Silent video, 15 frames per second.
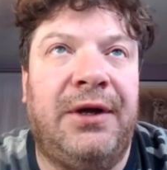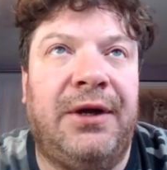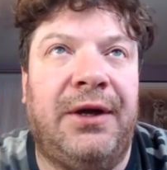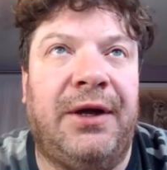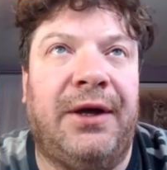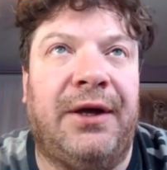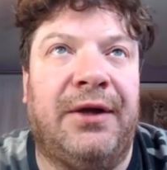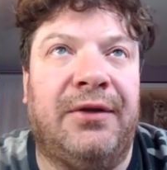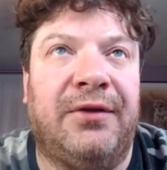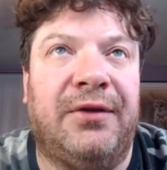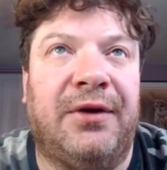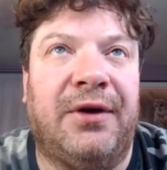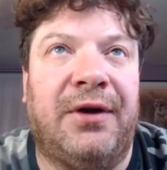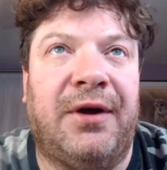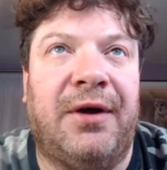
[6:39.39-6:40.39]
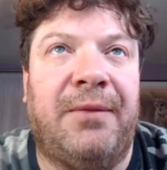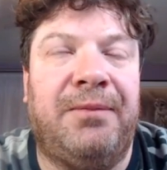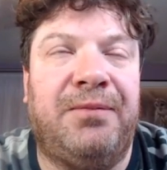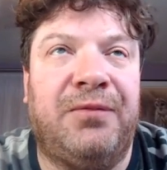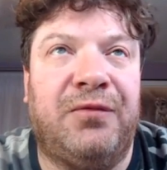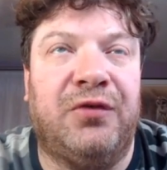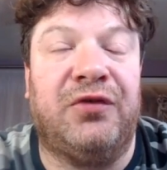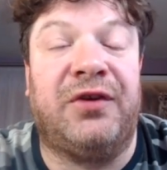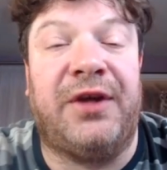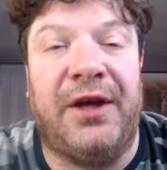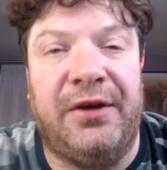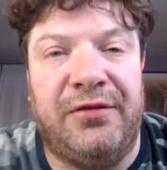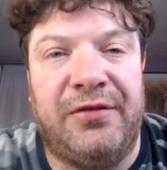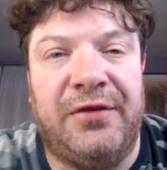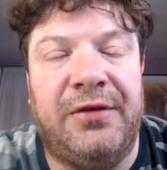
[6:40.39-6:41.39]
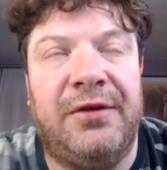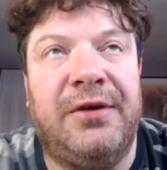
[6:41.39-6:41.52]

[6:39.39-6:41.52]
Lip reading: and for the case,